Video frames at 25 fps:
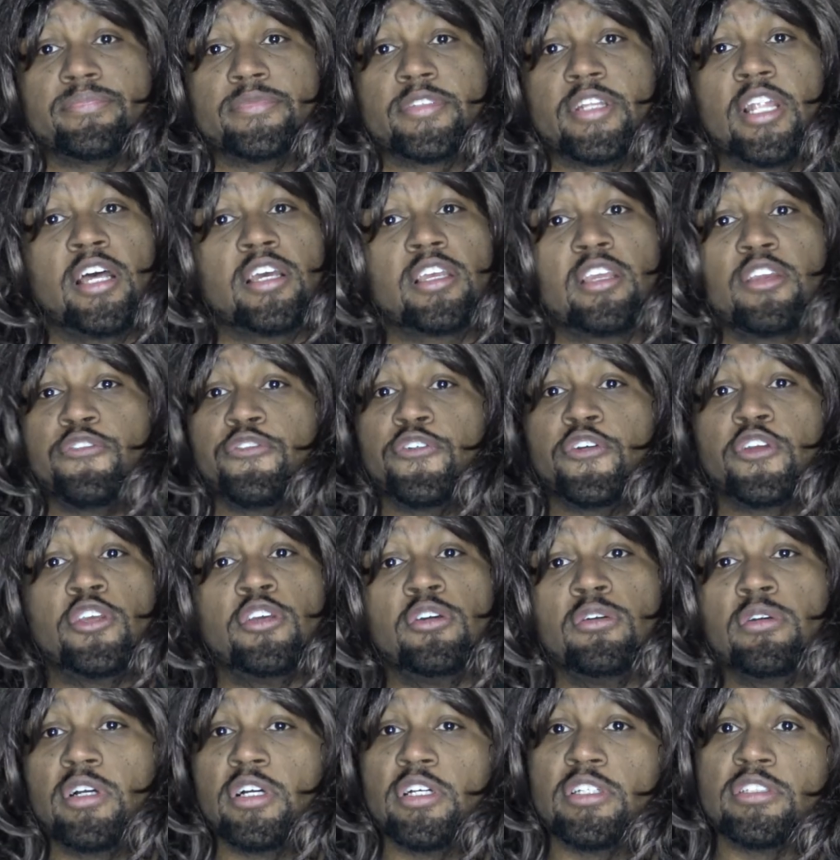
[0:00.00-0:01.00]
Lucky for
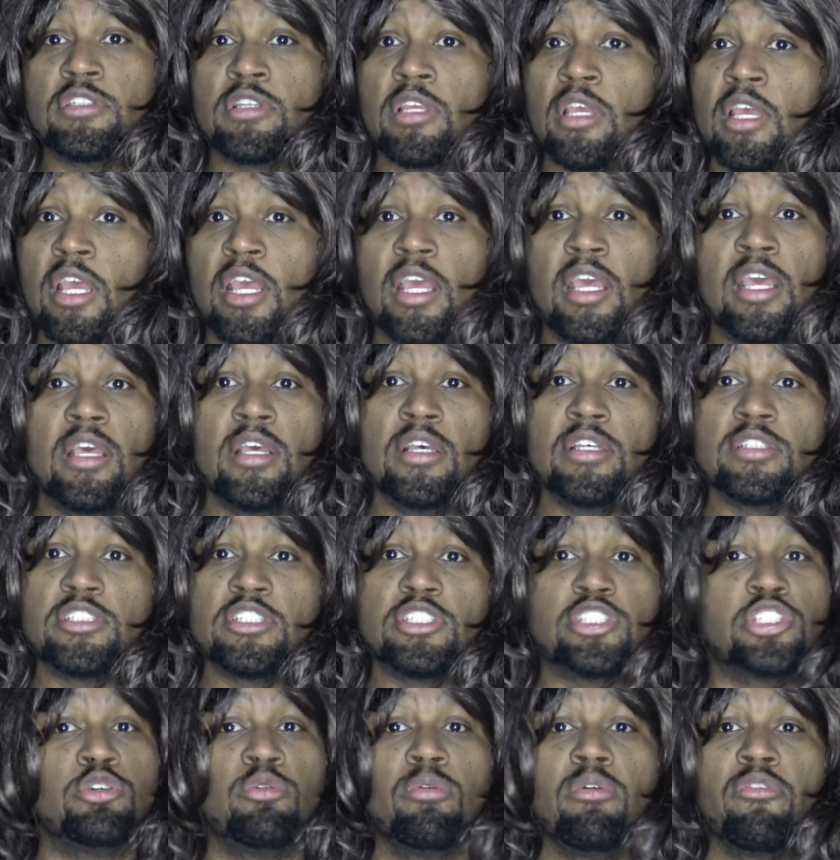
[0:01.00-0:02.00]
you, because
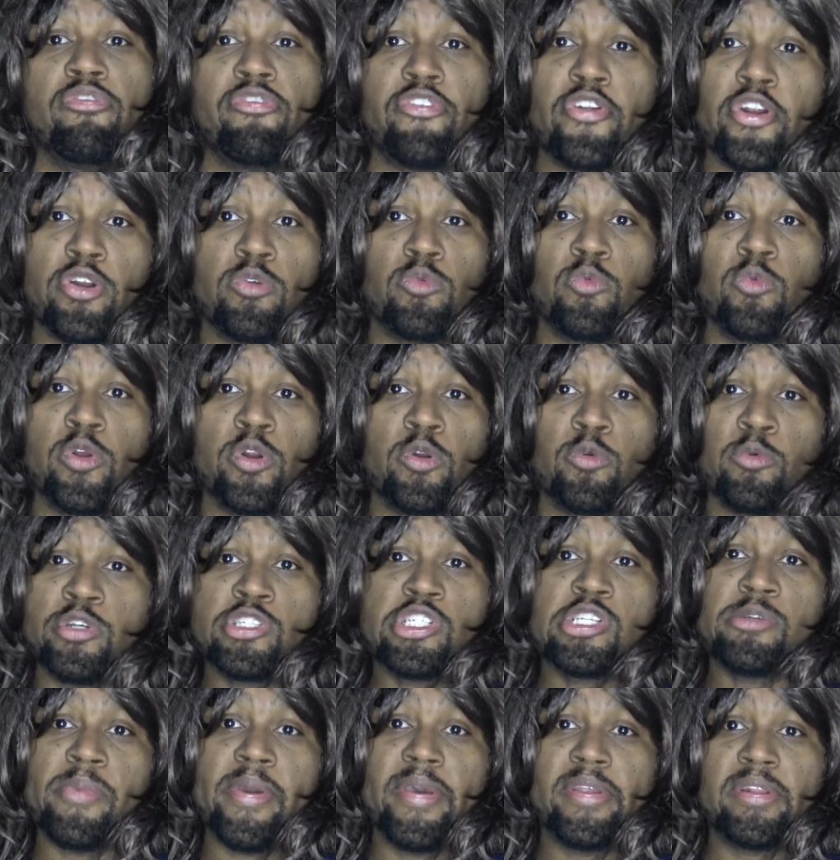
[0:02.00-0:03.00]
since you were flirting with her when
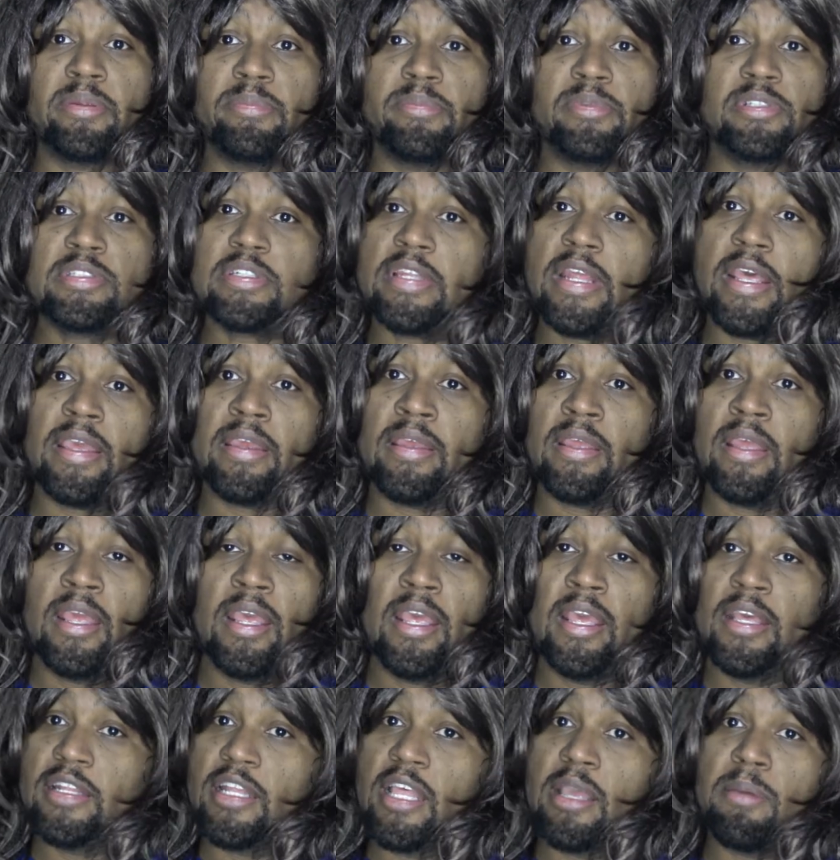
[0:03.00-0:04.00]
she made the mistake,
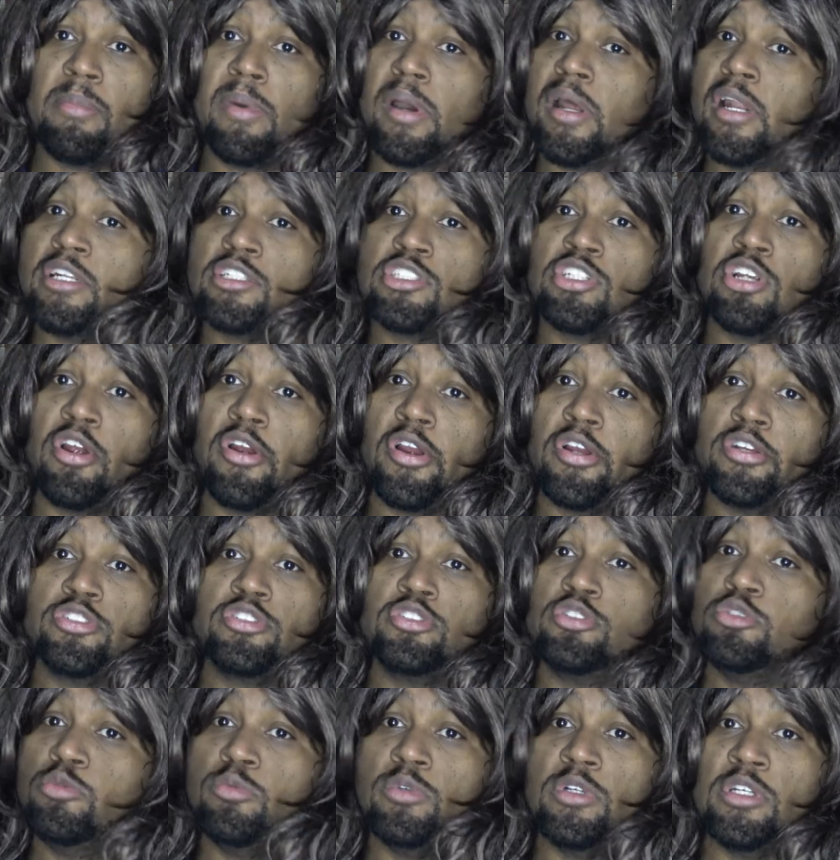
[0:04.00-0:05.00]
they might have charged
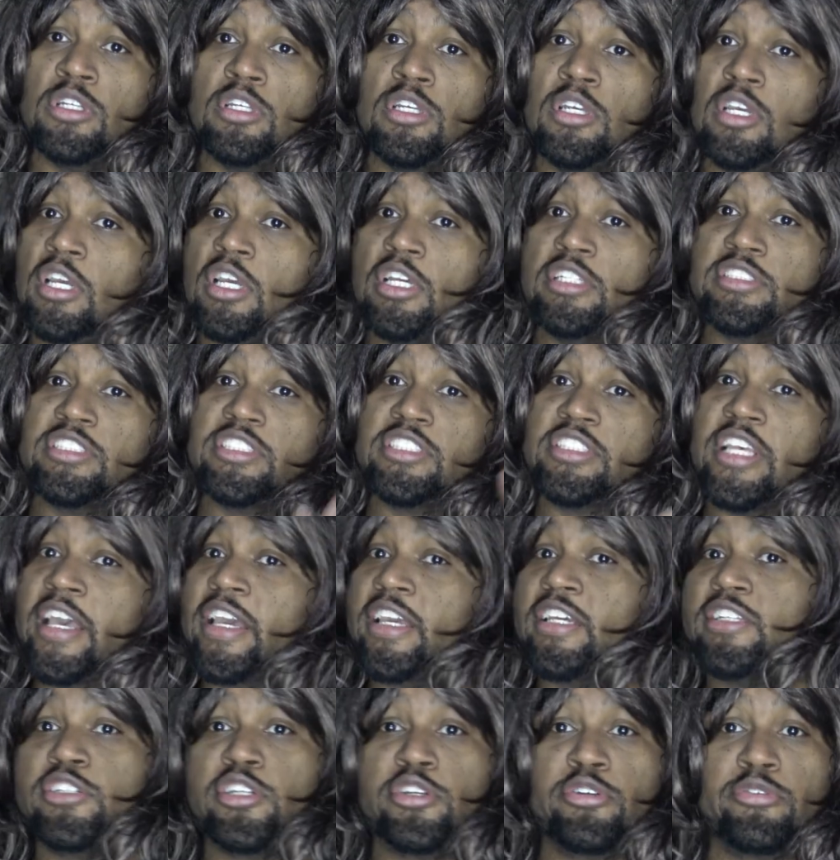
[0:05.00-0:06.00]
you with
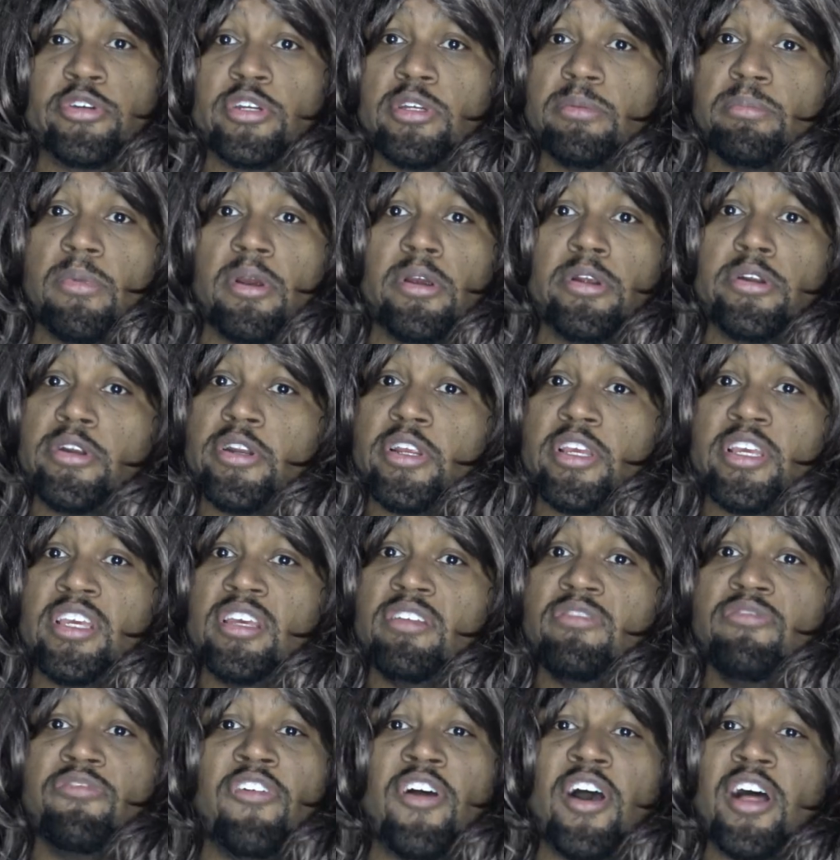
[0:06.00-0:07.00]
second degree murder,
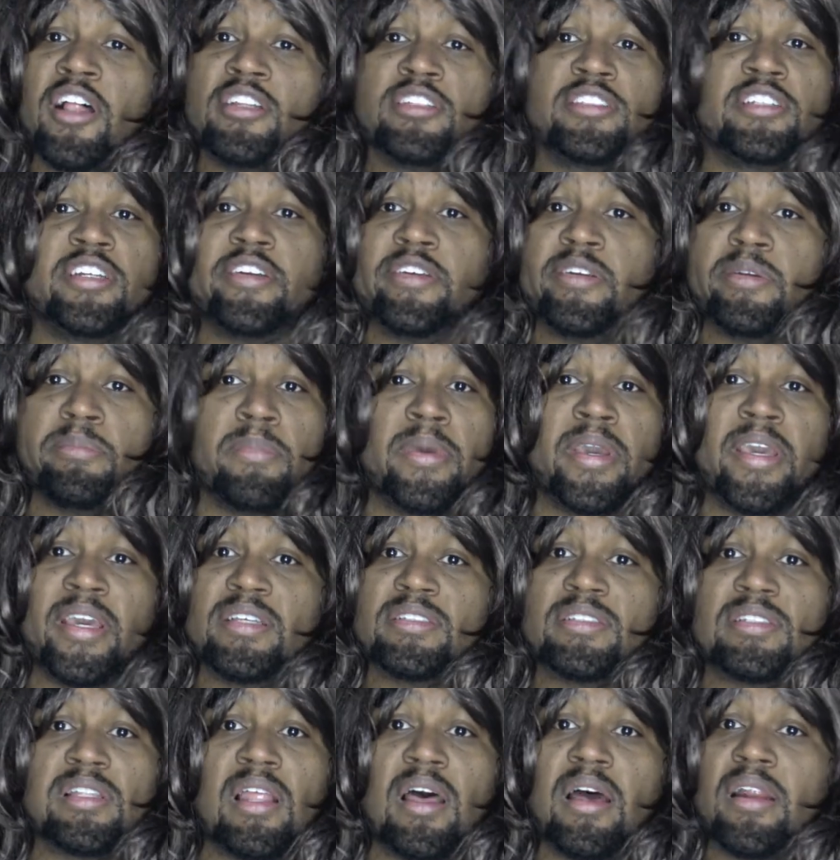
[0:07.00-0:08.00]
involuntary
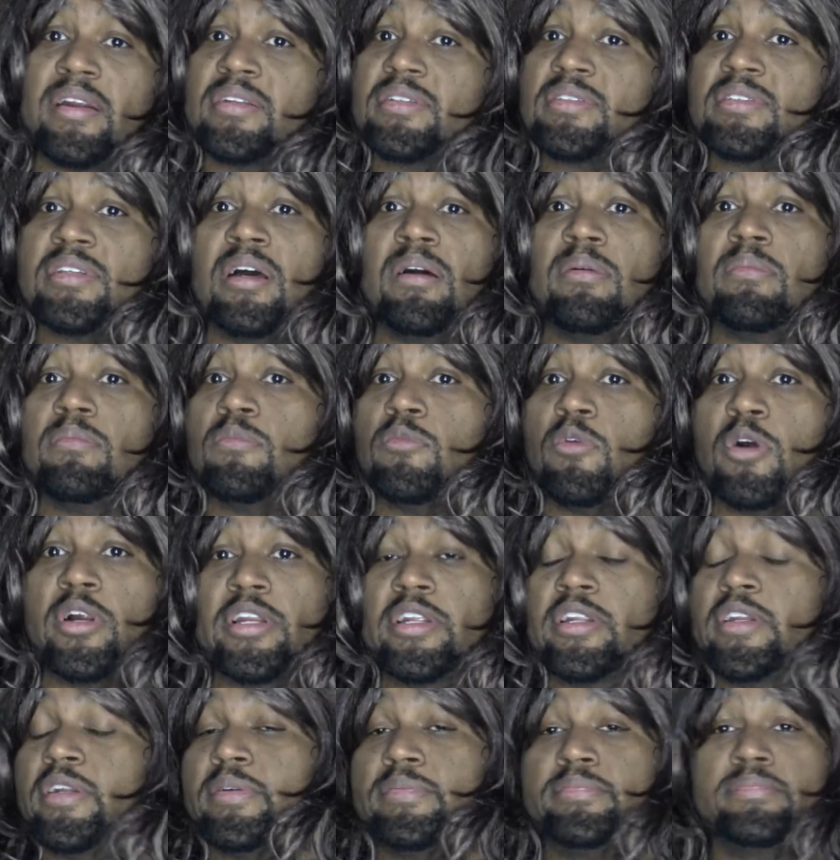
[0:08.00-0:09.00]
manslaughter, something, one
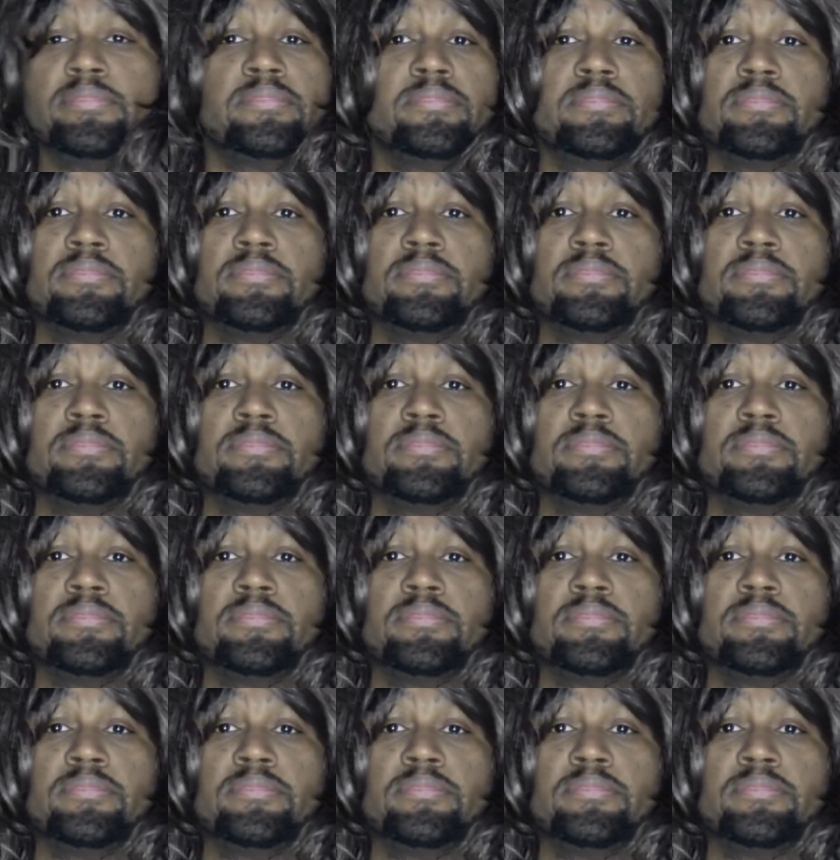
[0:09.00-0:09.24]
of them.